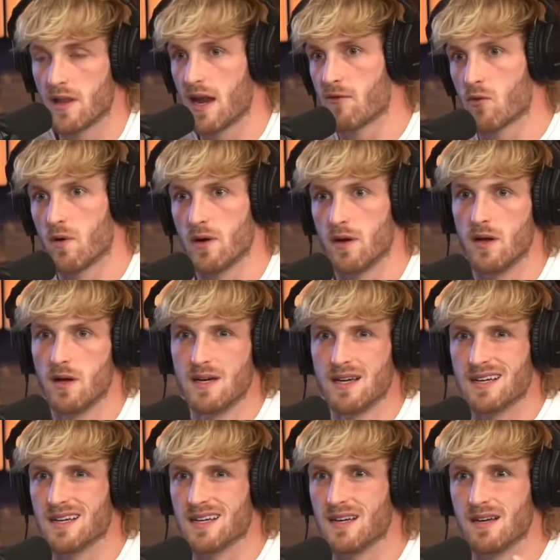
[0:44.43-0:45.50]
Then everyone
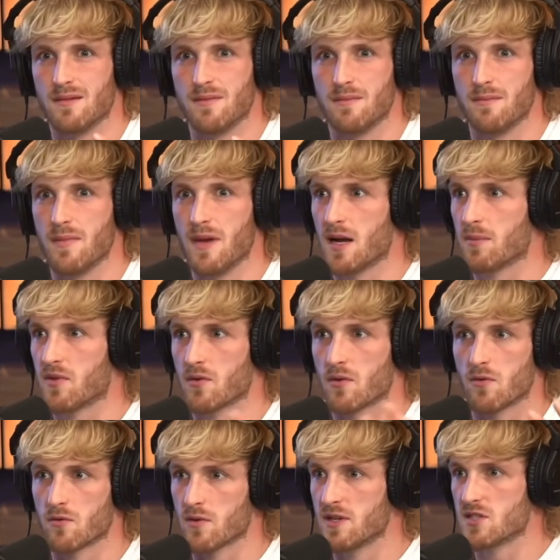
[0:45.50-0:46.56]
made up their
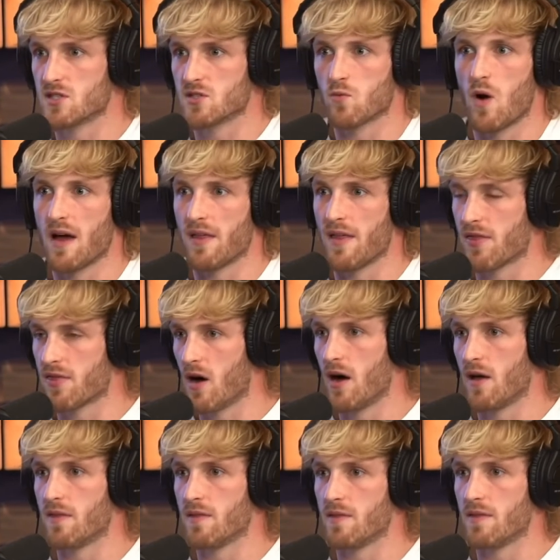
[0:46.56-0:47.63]
own reasons why they
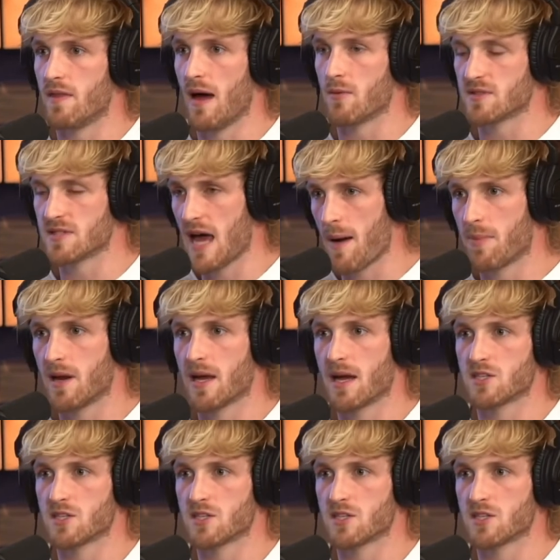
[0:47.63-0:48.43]
thought that was happening.